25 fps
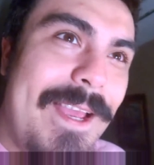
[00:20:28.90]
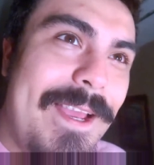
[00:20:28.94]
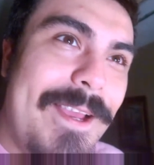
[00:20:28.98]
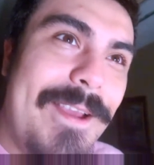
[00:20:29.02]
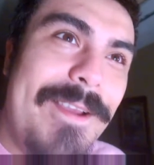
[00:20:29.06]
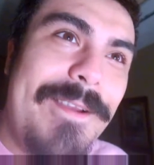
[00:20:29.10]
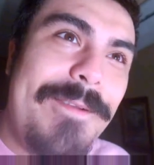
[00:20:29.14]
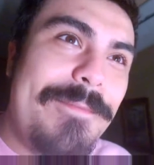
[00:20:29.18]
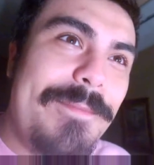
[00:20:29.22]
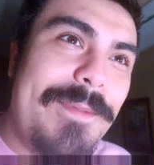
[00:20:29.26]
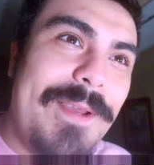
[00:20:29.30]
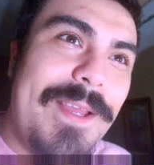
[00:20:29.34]

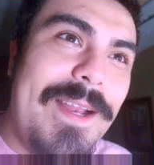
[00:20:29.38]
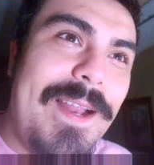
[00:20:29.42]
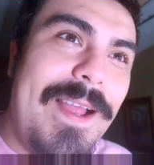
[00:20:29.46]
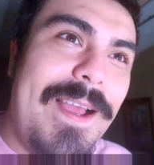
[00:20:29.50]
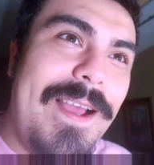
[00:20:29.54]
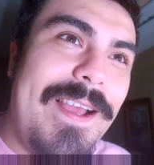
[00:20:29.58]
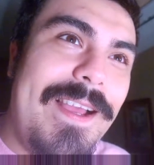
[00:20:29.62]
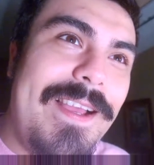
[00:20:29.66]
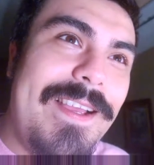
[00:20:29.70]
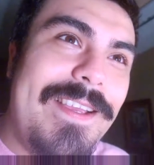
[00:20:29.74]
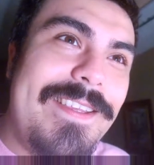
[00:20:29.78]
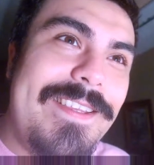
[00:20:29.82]

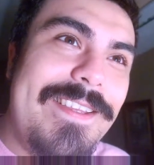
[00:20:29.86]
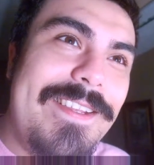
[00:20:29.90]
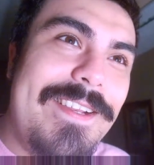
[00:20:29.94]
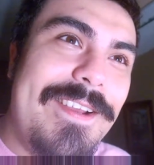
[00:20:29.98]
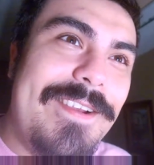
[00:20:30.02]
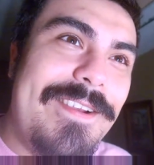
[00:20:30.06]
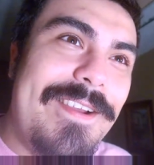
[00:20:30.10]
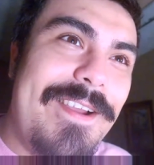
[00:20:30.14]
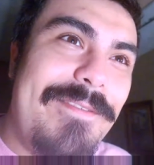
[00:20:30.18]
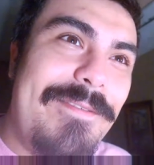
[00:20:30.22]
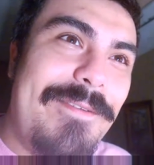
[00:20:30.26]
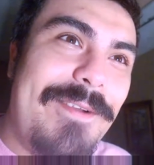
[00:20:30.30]
But, you
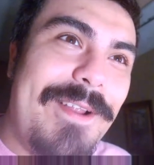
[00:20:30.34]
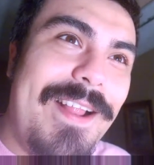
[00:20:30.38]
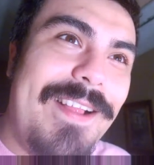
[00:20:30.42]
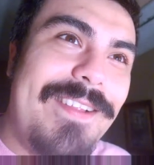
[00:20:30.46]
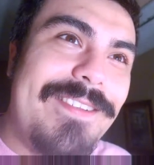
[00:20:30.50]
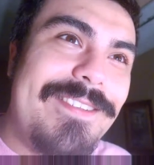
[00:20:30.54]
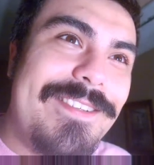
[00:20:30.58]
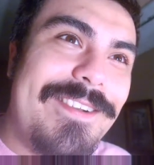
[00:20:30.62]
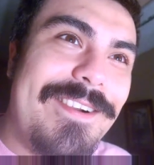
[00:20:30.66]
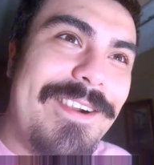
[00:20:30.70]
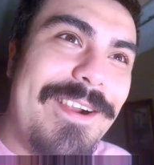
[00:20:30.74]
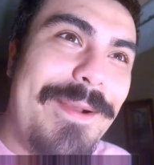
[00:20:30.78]
know, everyone
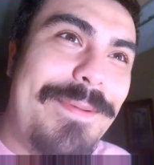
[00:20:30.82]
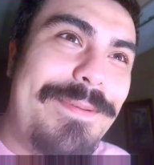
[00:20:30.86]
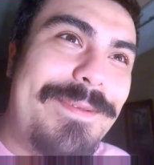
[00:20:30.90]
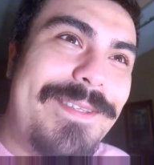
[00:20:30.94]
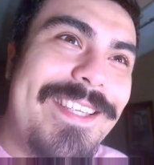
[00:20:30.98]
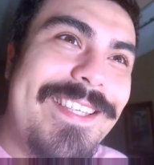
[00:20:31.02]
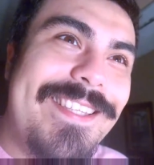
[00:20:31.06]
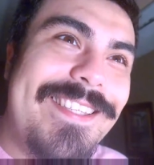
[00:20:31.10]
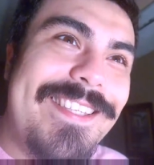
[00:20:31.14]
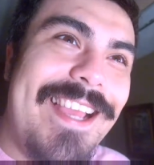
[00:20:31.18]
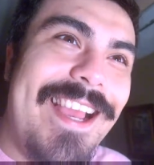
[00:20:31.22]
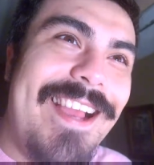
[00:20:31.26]
has their
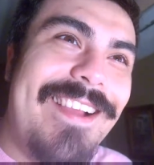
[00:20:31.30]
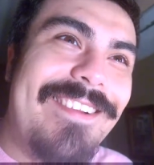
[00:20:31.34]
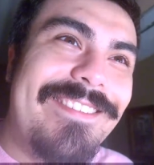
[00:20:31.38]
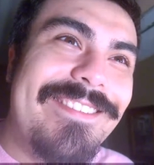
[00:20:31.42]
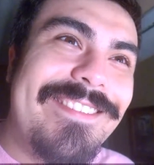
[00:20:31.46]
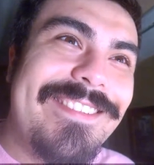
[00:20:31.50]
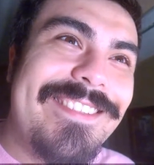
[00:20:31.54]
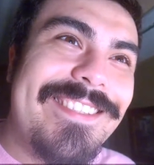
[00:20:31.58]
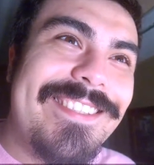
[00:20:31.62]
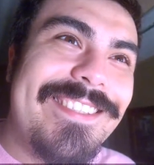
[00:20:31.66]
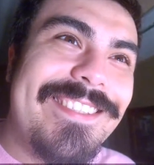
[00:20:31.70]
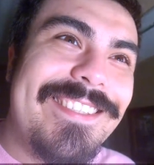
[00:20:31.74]
ups and
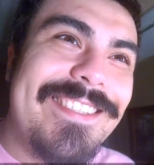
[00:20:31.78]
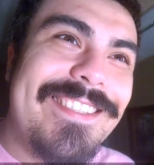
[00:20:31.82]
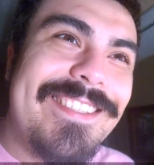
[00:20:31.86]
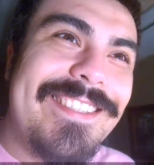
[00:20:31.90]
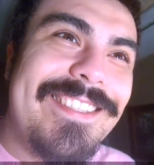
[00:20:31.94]
downs.